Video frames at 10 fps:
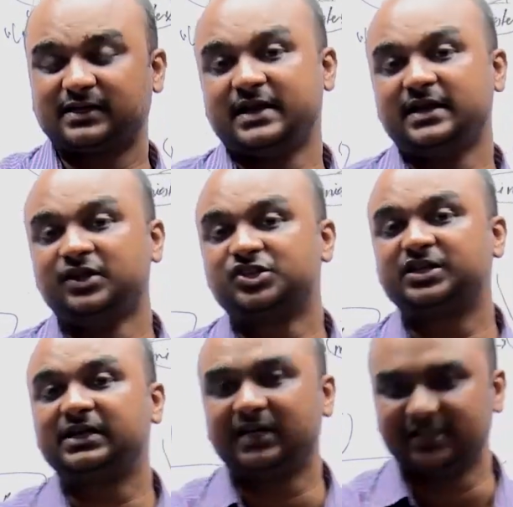can
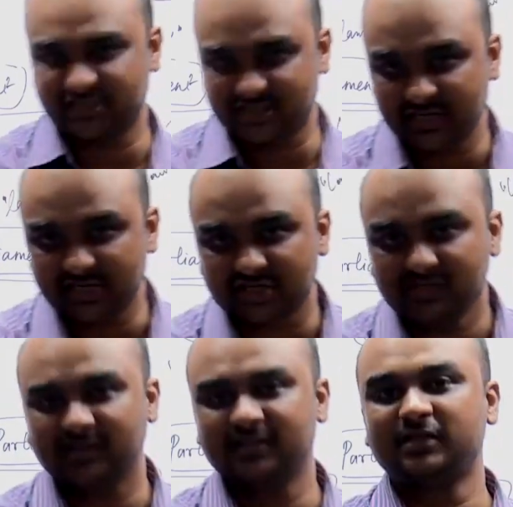initiate
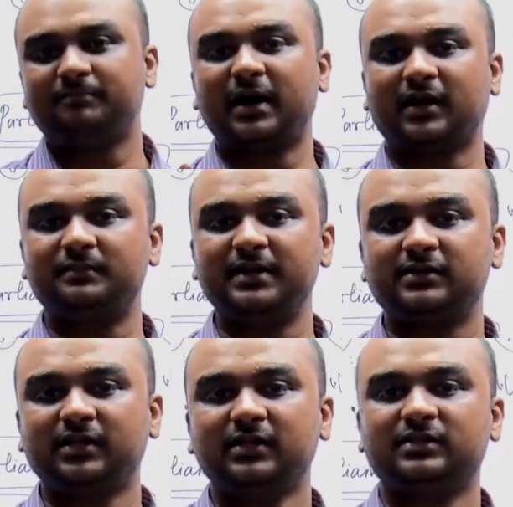legislation in the
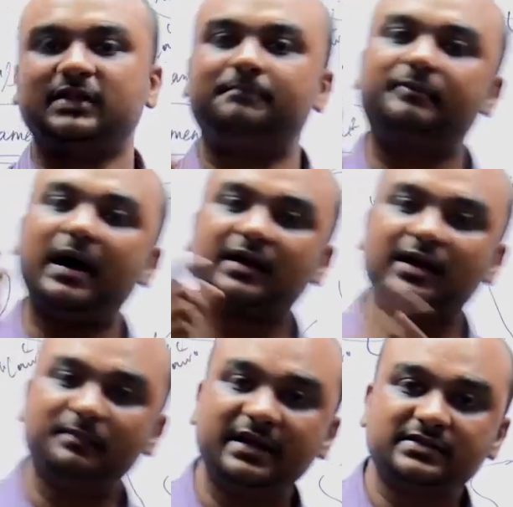parliament. The
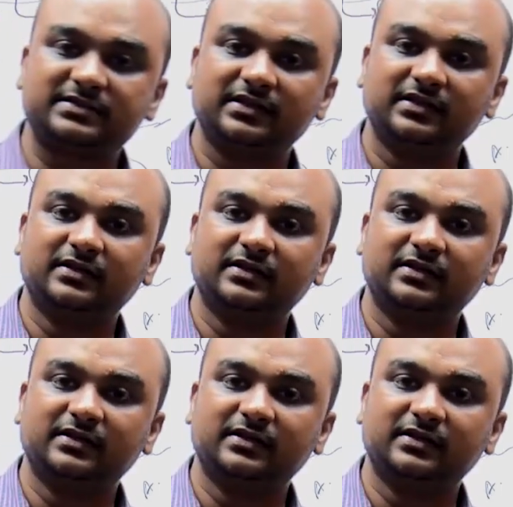parliament